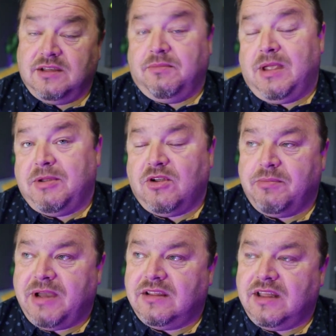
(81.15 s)
Maybe not
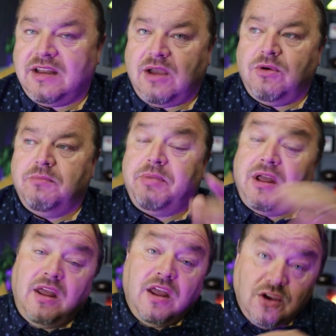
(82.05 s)
a bad thing, that one,
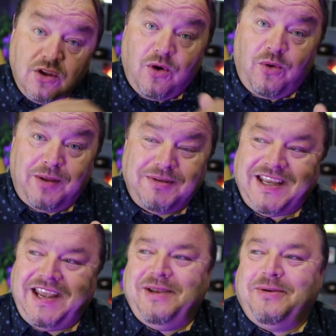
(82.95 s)
but you know what I'm
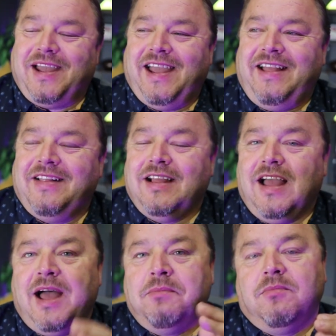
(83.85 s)
saying, okay?
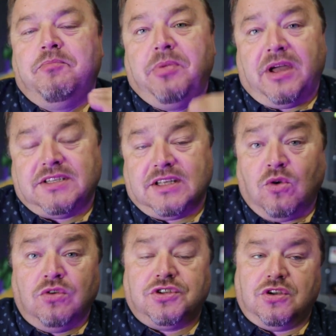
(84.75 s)
Um, but
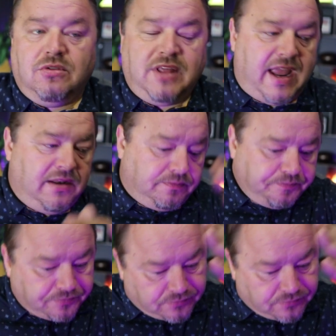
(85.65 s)
also then,